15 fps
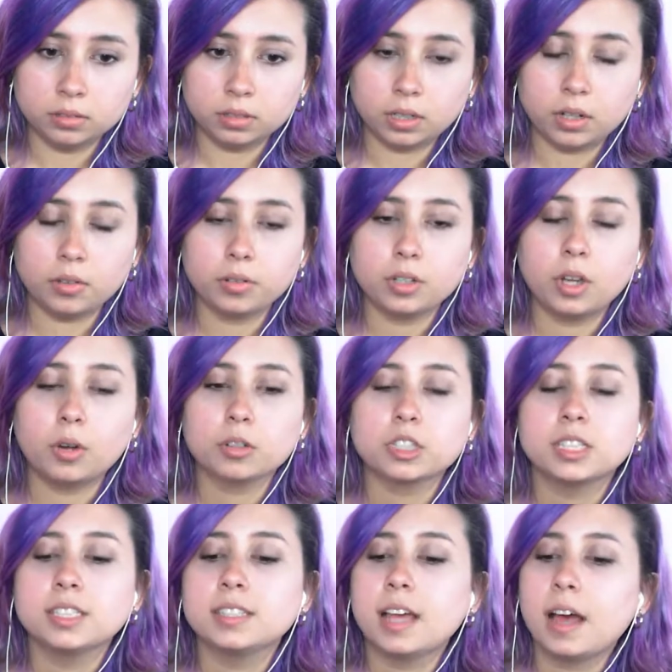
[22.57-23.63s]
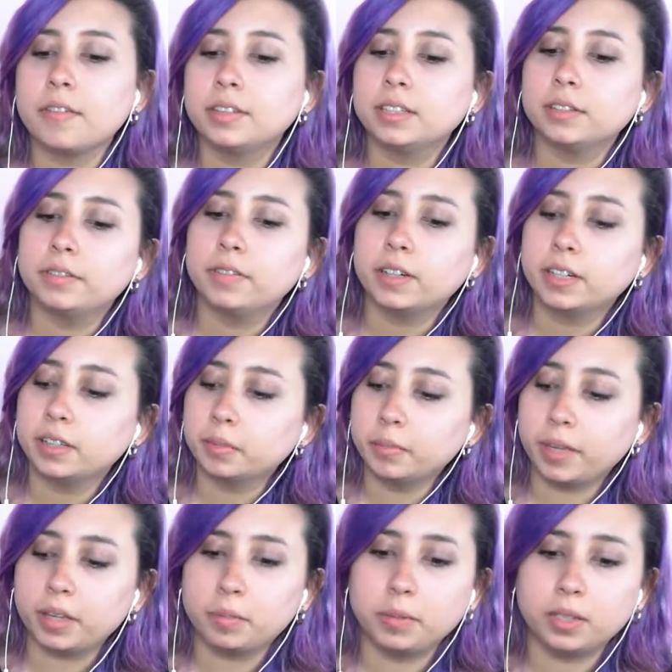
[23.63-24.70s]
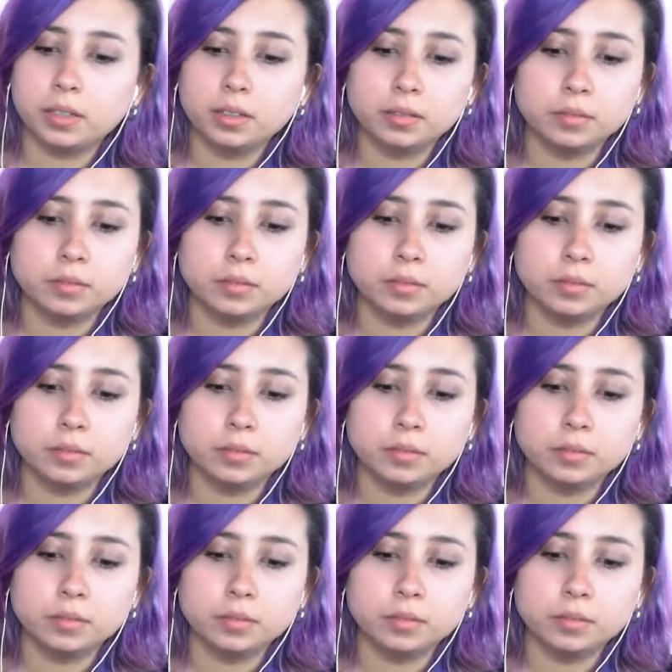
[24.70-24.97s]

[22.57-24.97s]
Oh no, she's having the fucking baby.